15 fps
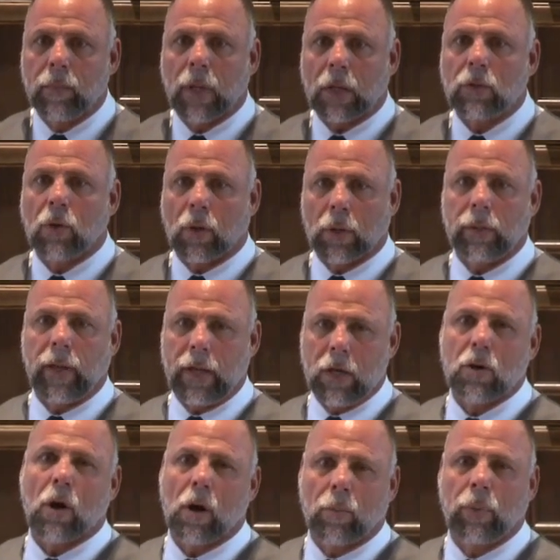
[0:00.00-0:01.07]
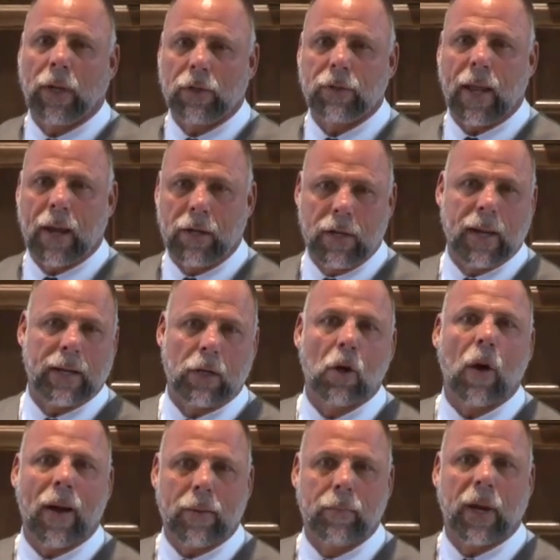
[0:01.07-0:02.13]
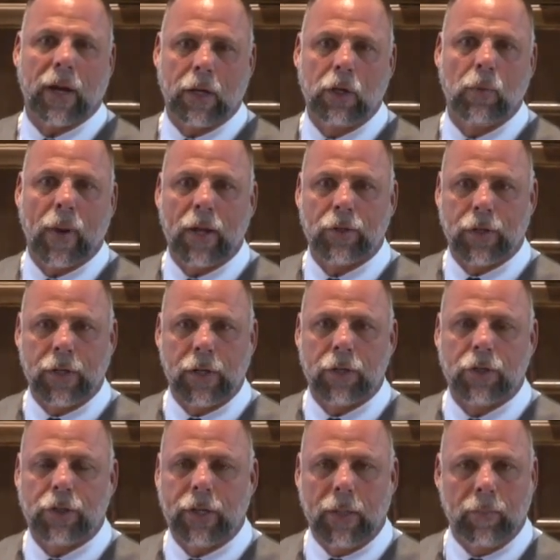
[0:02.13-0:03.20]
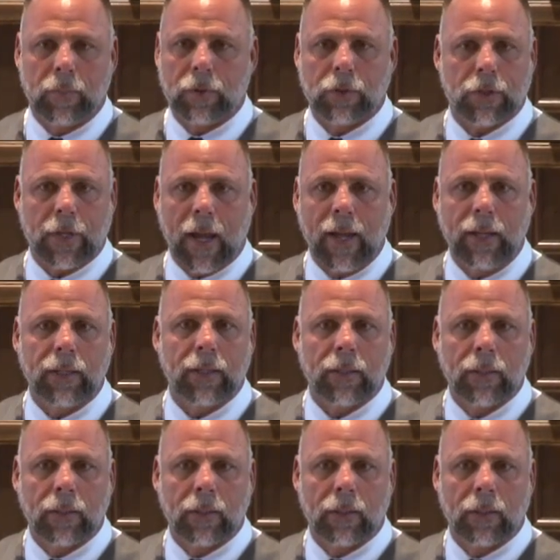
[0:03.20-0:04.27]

I'm not talking that your car breaks down, you got to go out and buy a new engine, you cheap skate.